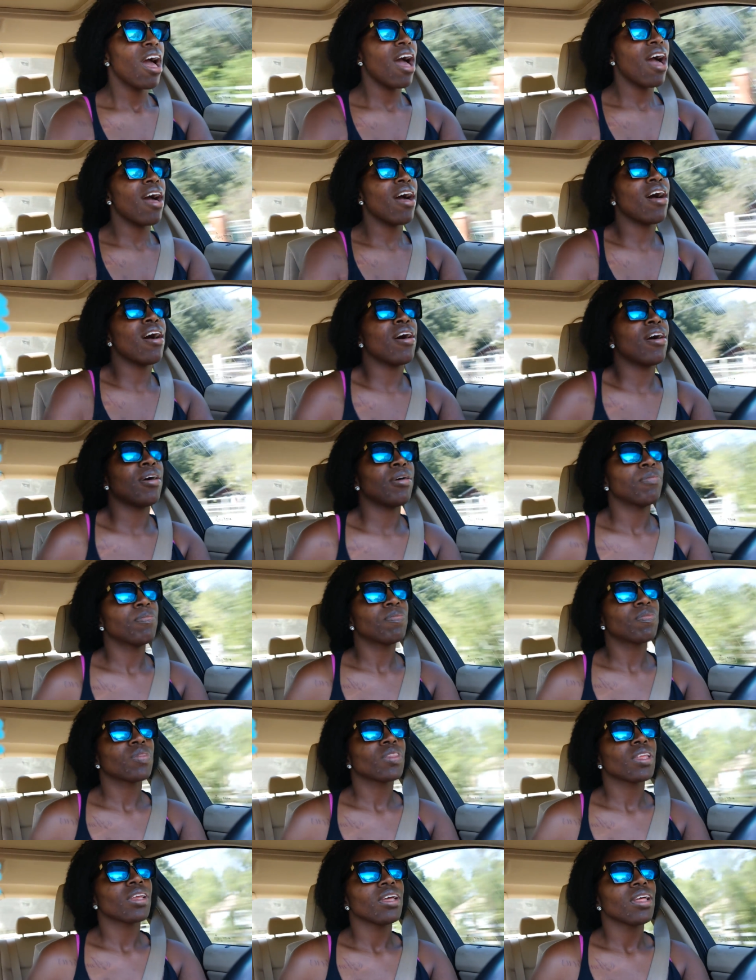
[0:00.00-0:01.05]

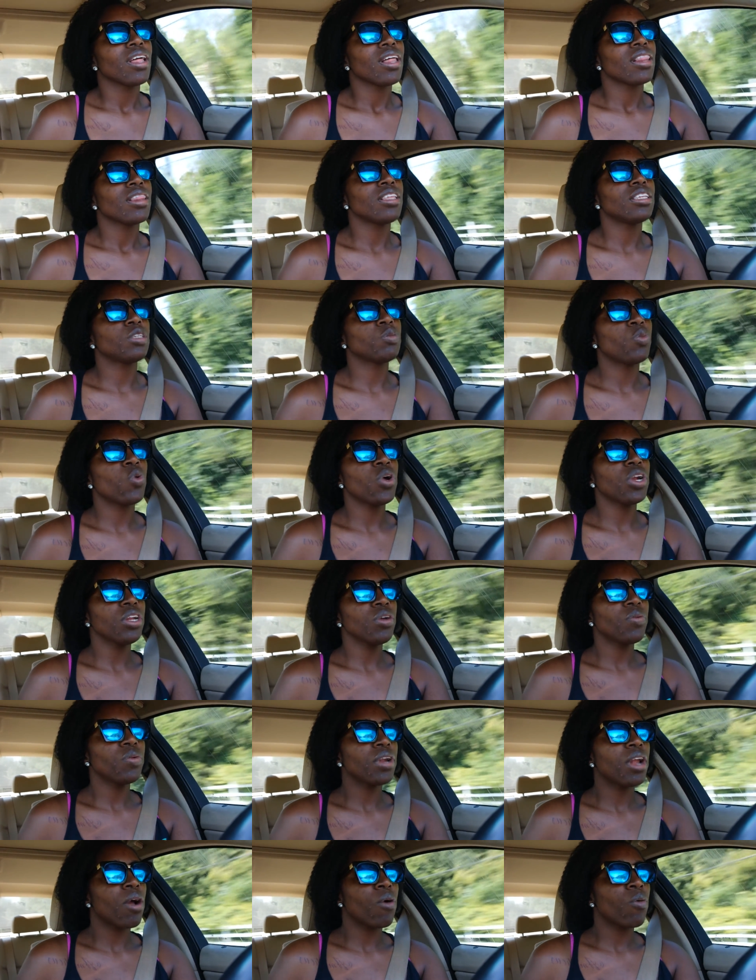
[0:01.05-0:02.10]
Um, this morning
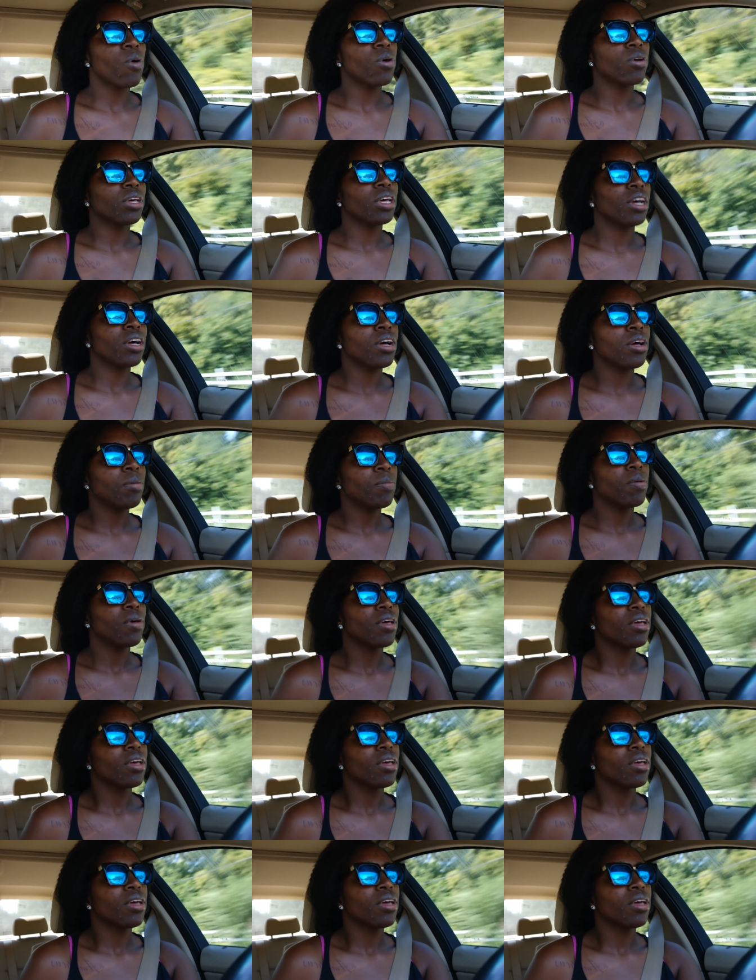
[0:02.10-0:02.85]
when I woke up,